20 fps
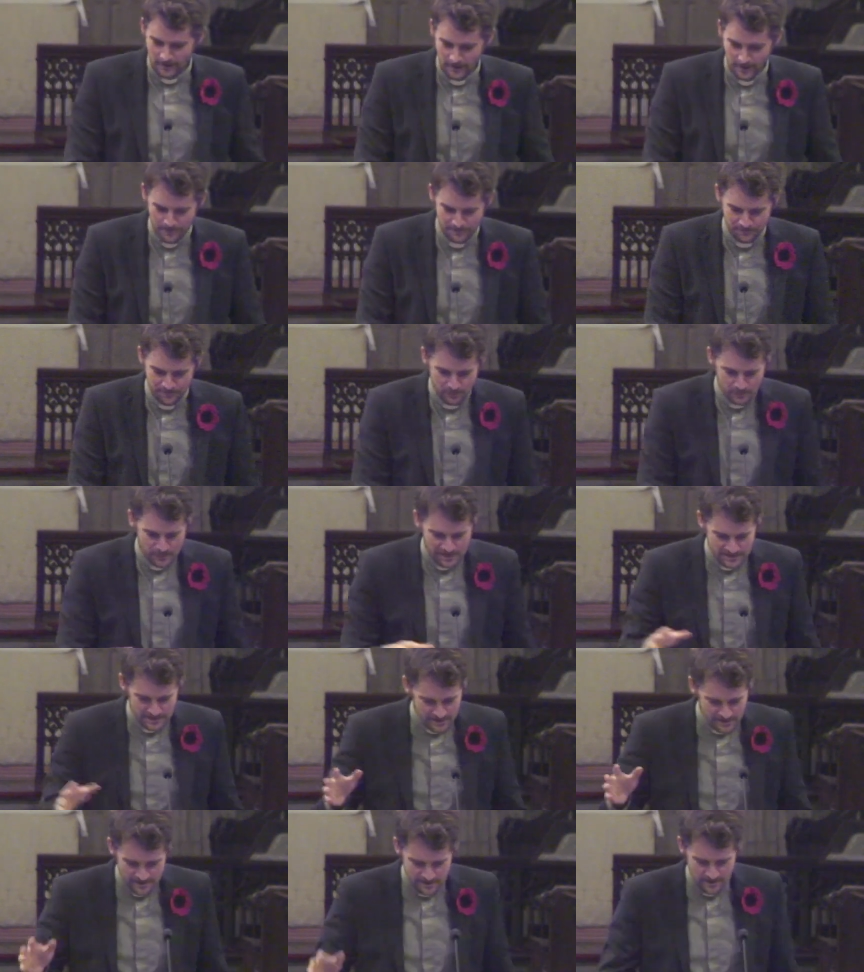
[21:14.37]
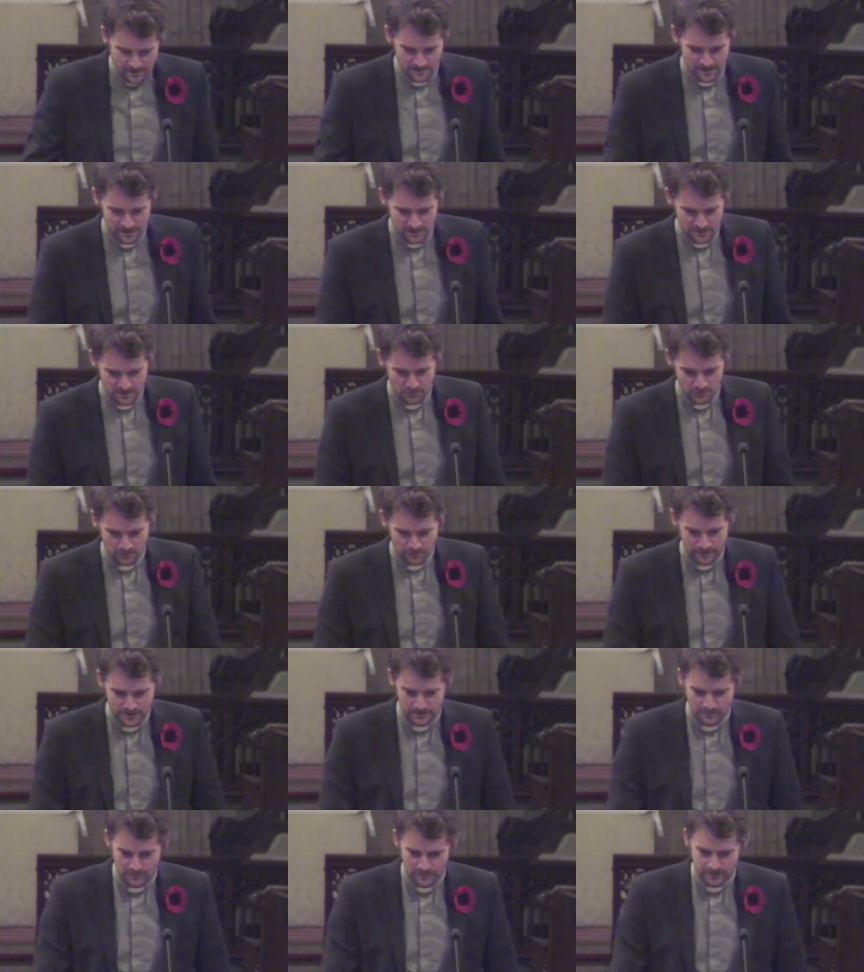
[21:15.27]
Um, we see a similar
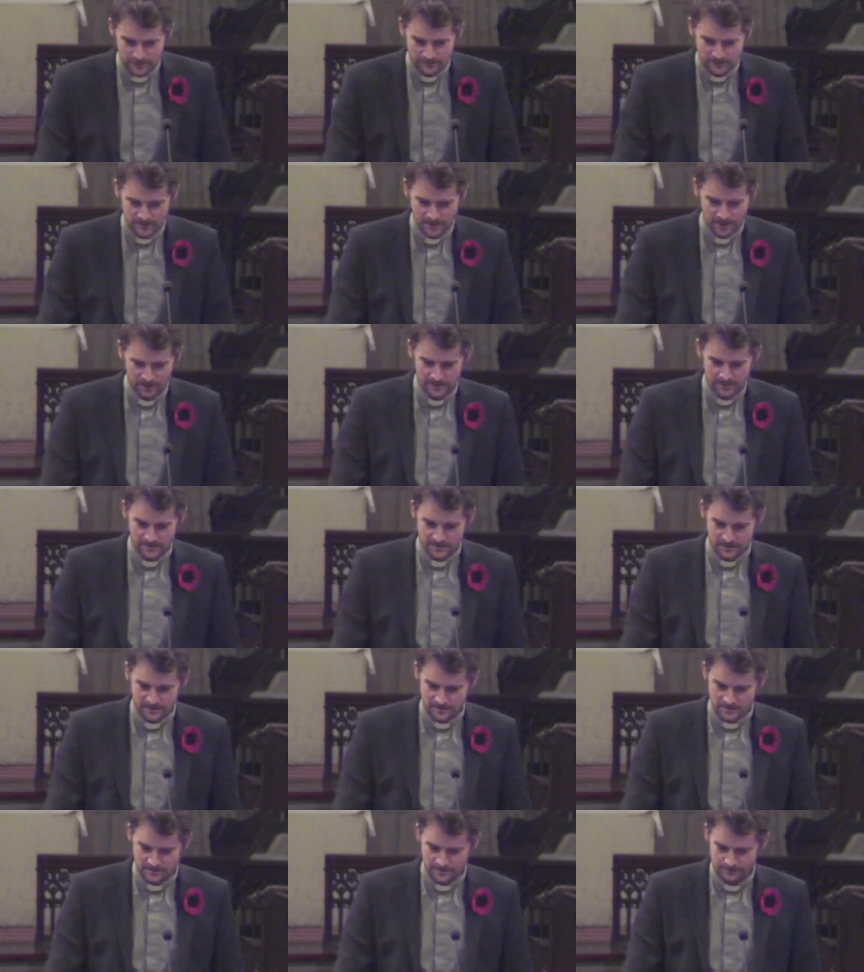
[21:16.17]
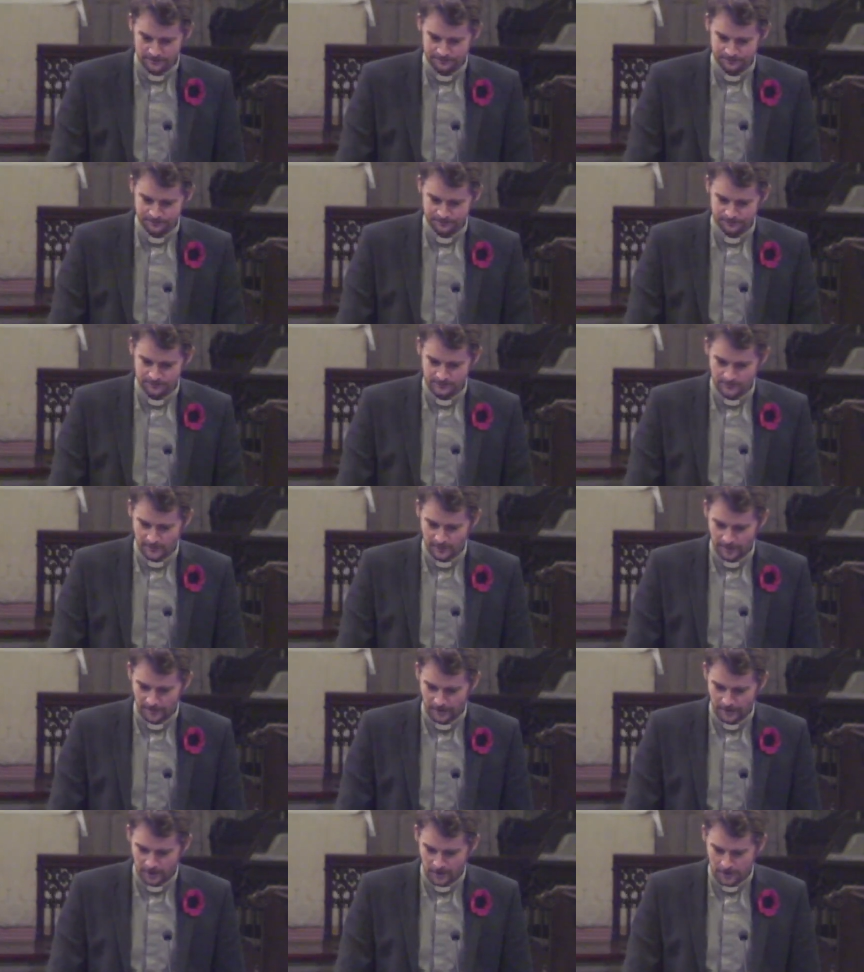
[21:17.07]
story with Titus
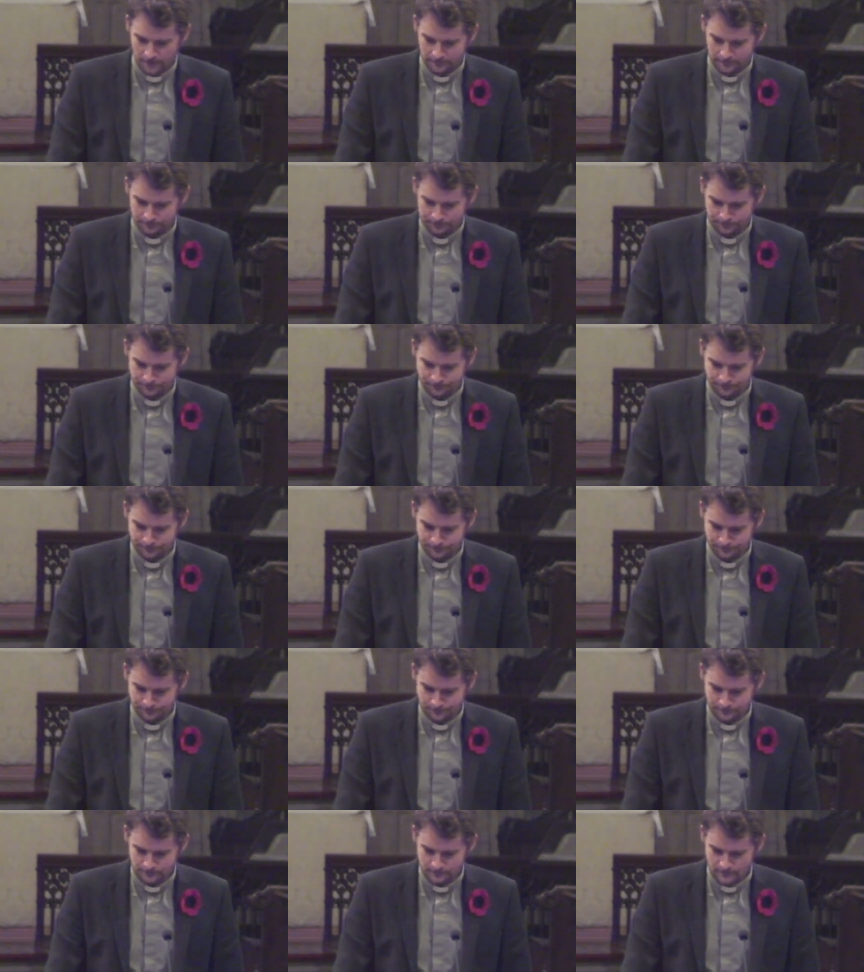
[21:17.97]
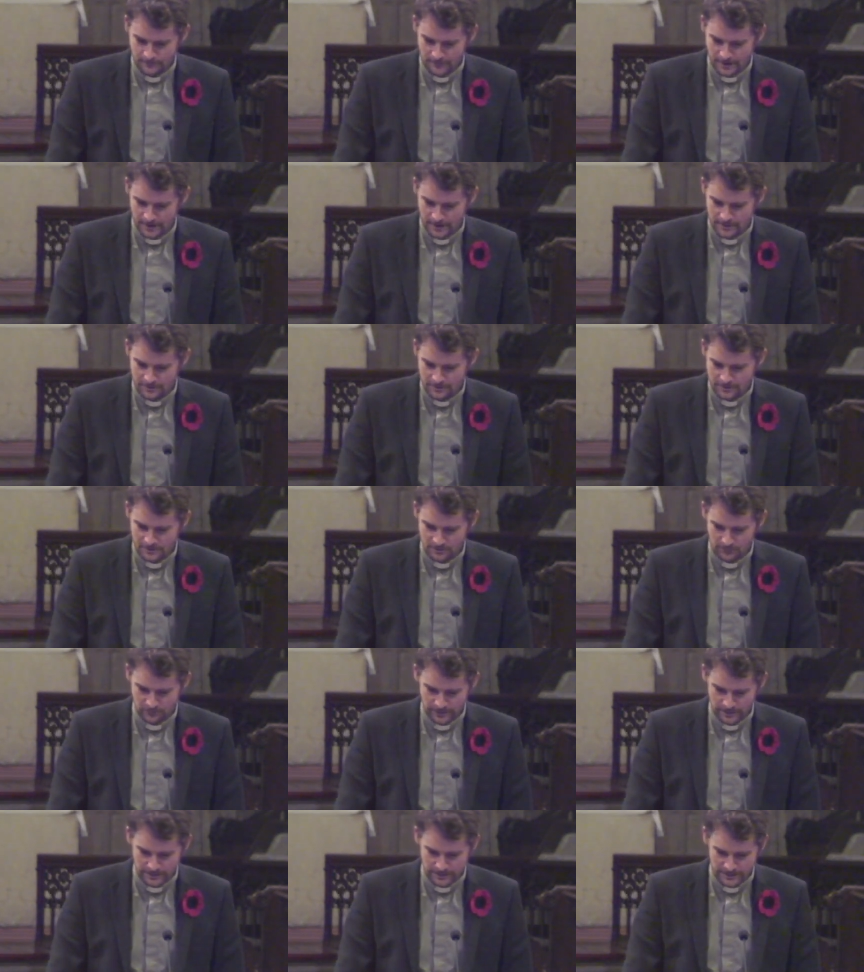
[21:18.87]
um, he was
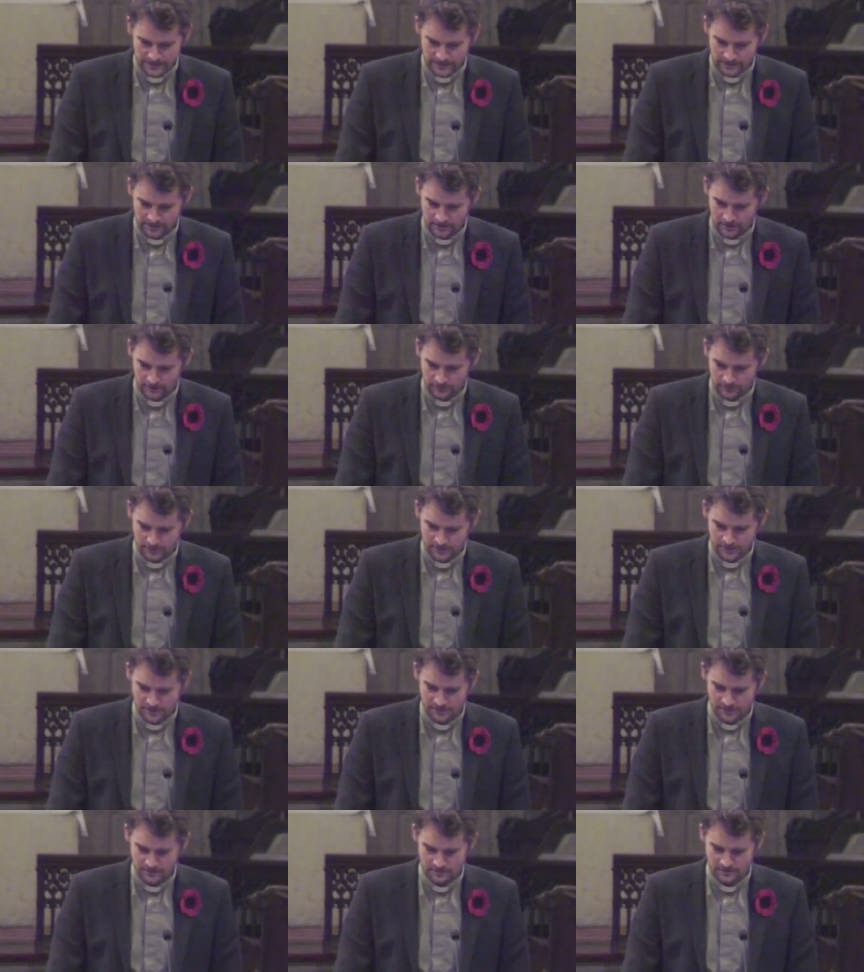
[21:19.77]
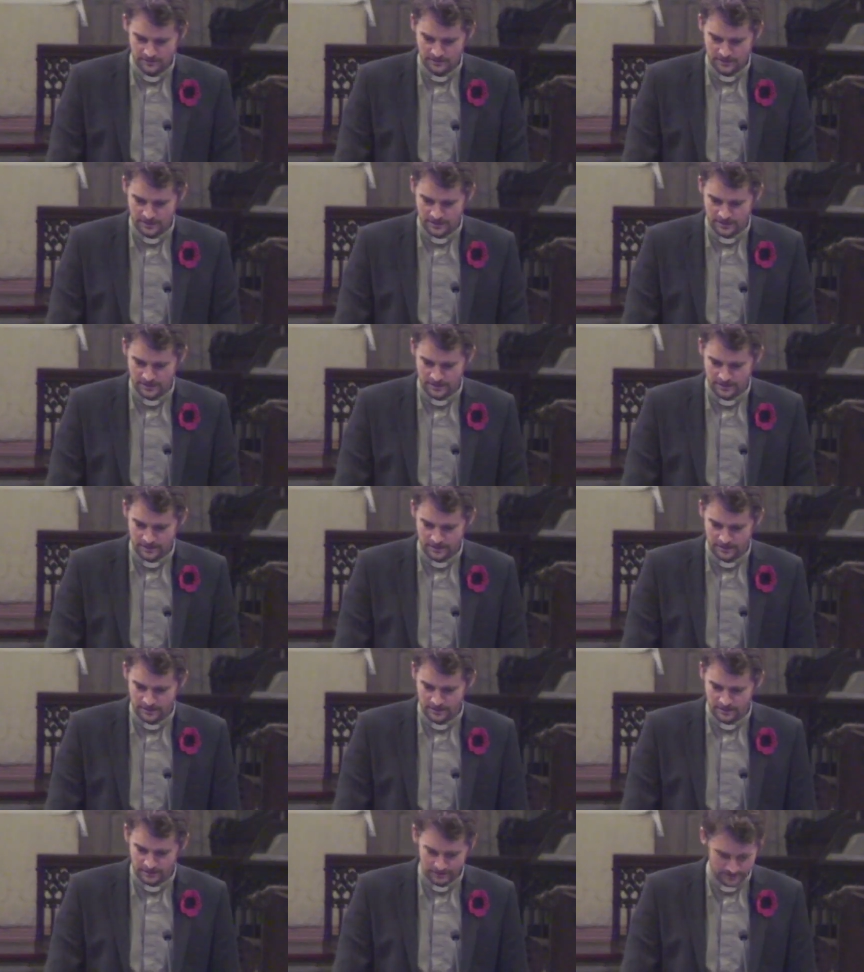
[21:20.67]
greatly encouraged in,
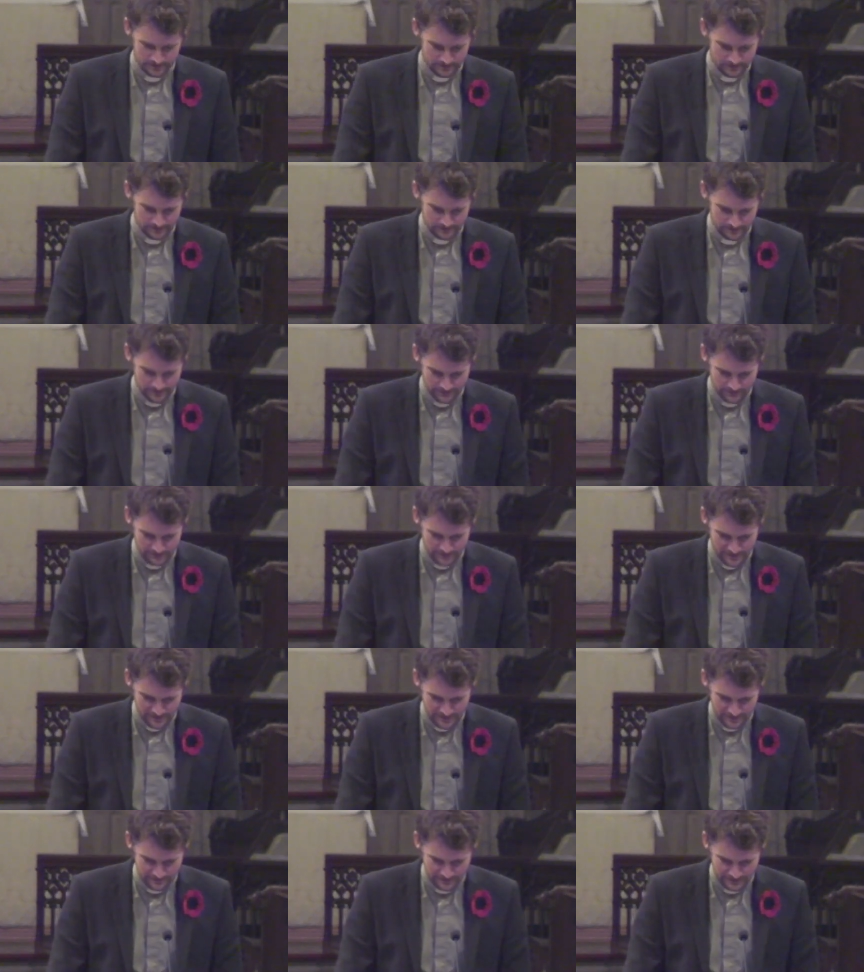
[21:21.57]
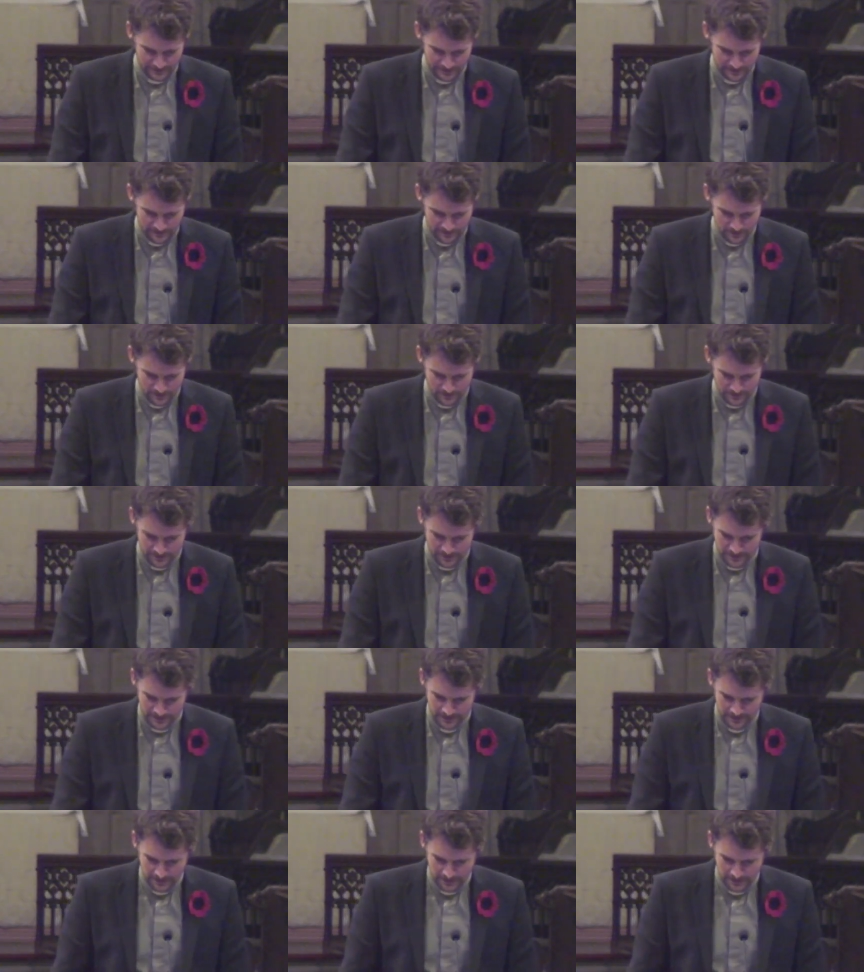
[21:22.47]
uh, in receiving this news.